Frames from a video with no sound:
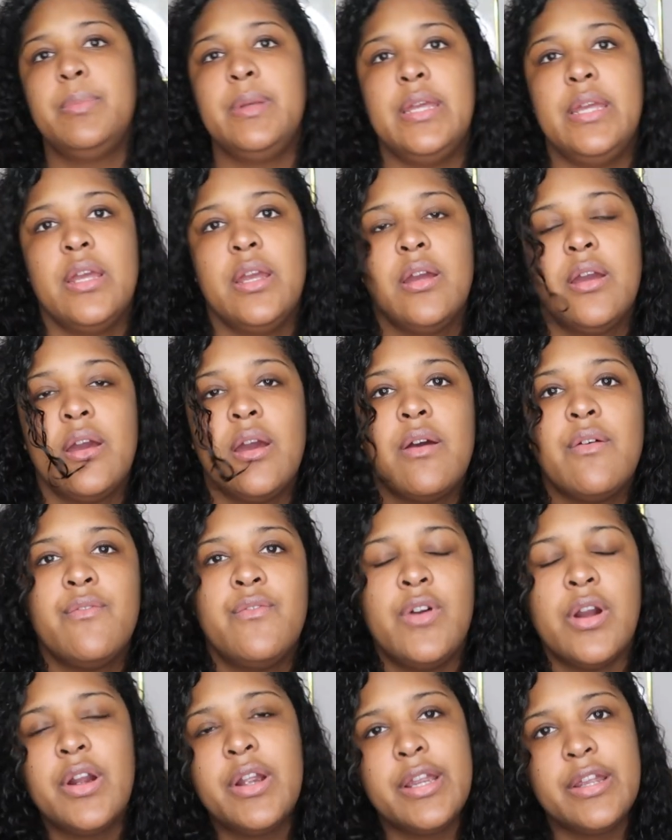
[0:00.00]
be
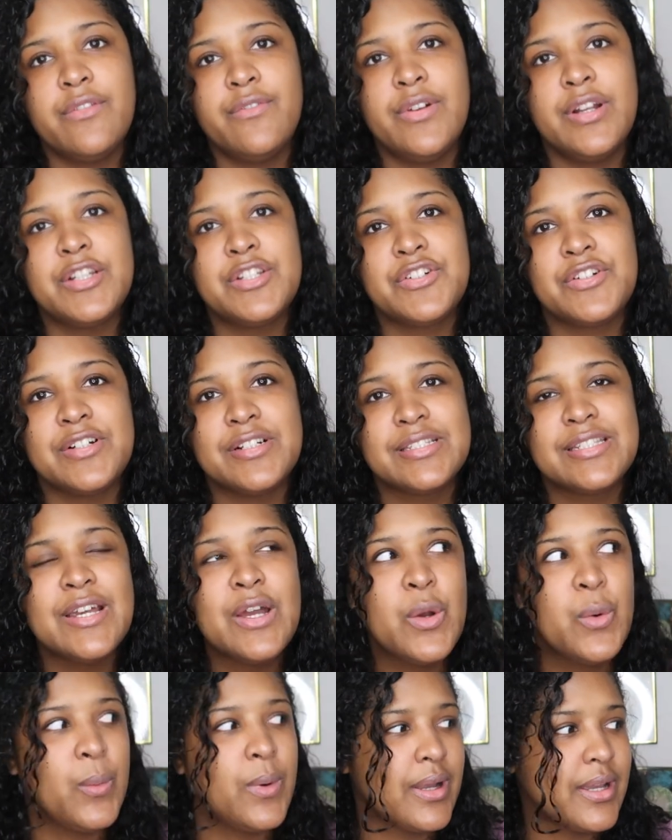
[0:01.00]
very adventurous.
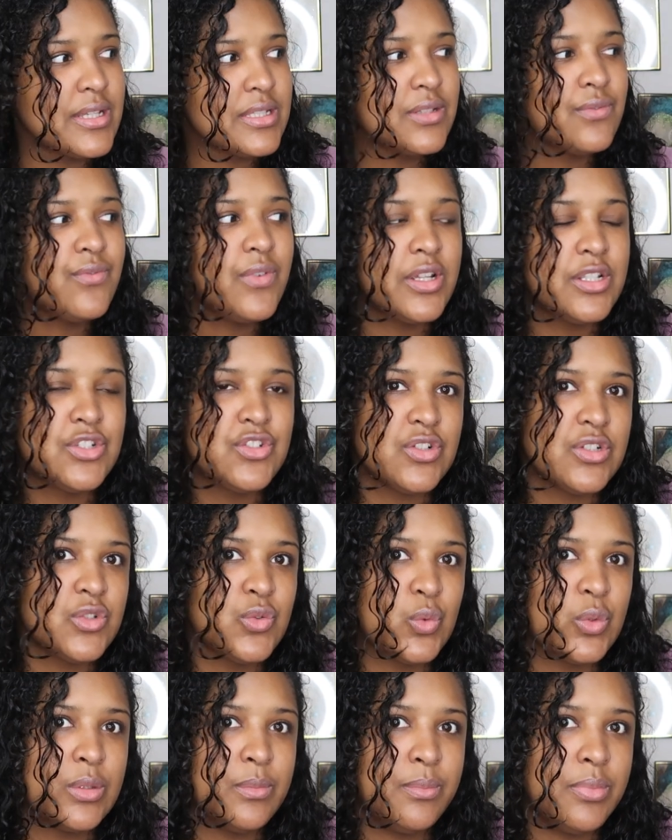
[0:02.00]
Well, I guess
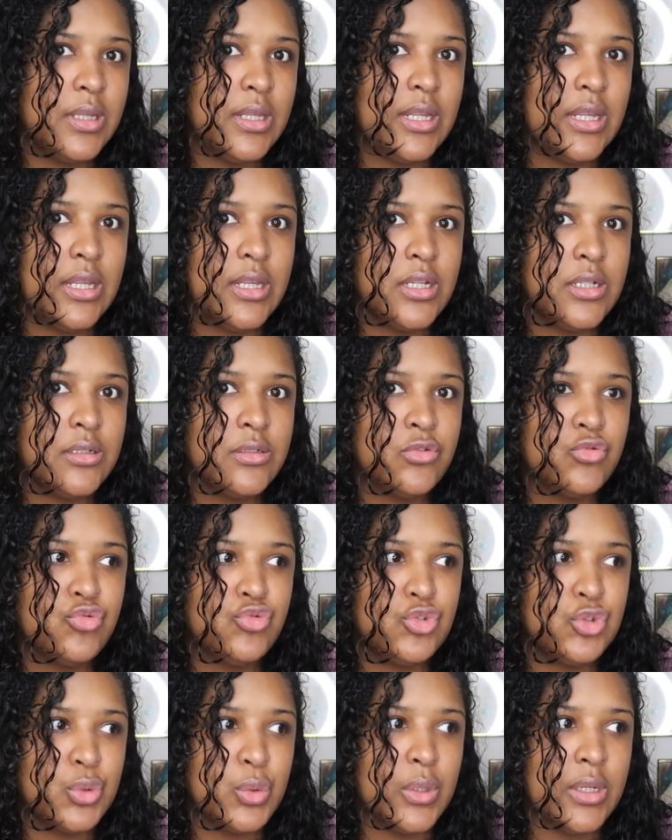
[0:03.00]
adventurous would be
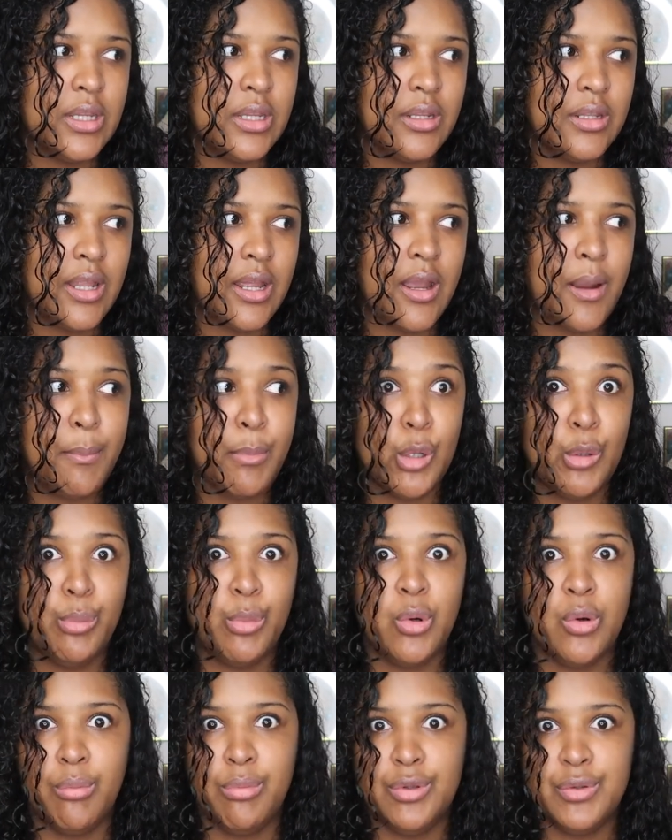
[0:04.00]
doing like a
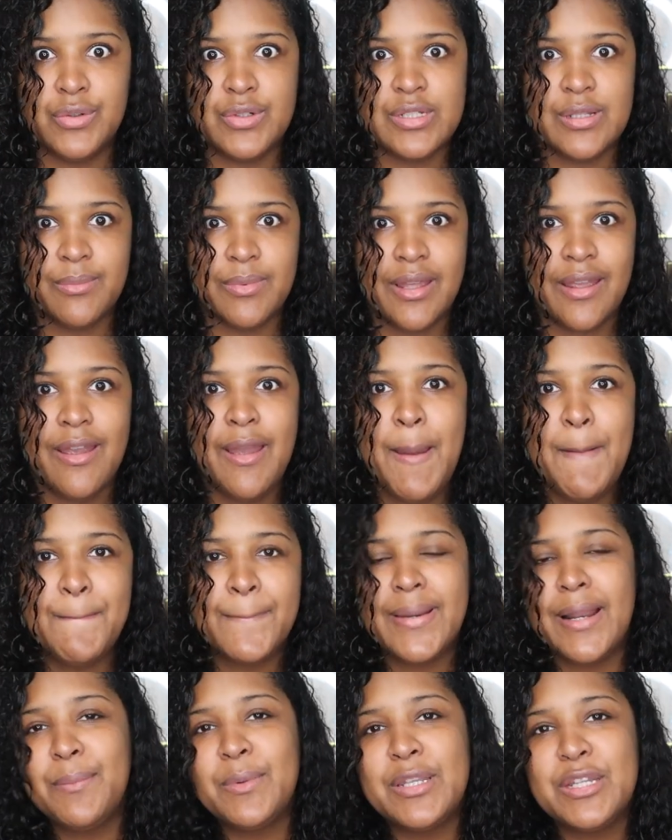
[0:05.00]
purple or blue or something,
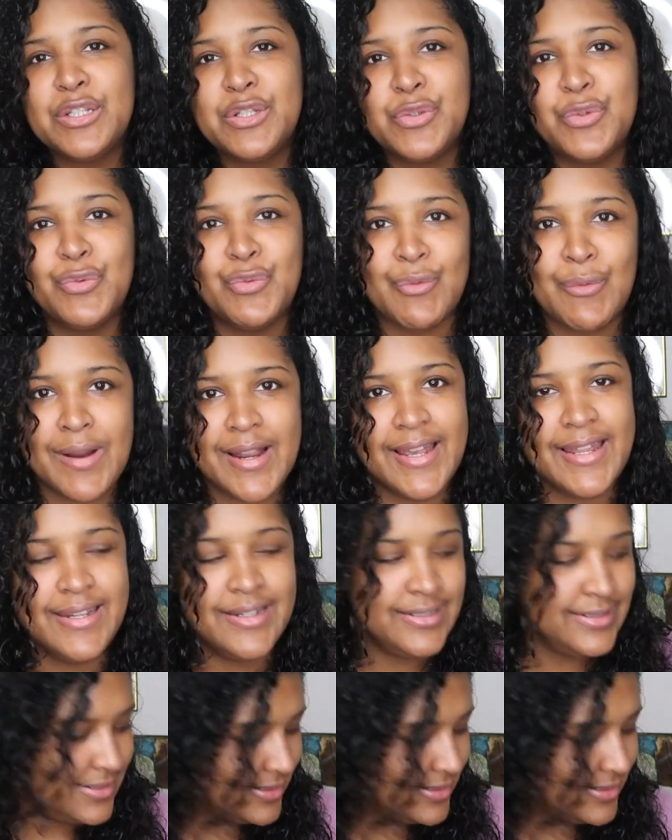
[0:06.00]
but I'm gonna do red